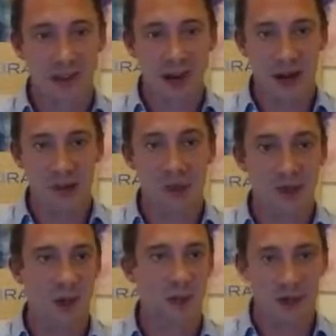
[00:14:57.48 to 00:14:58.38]

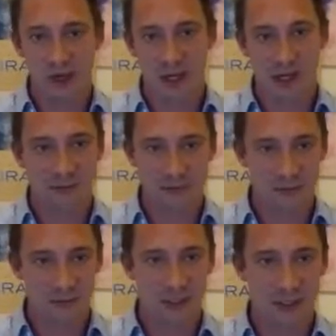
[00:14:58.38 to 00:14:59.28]
moving up the credit
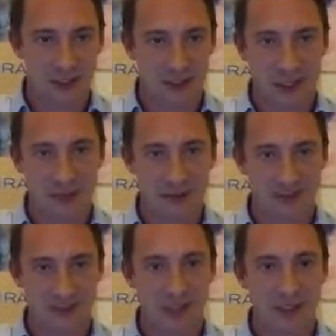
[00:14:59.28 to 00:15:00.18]
risk curve
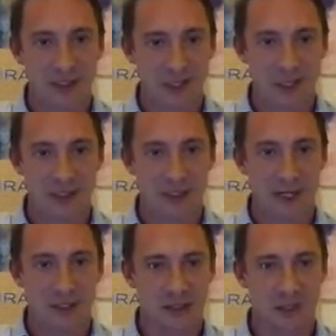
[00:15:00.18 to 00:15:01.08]
and into kind of second charge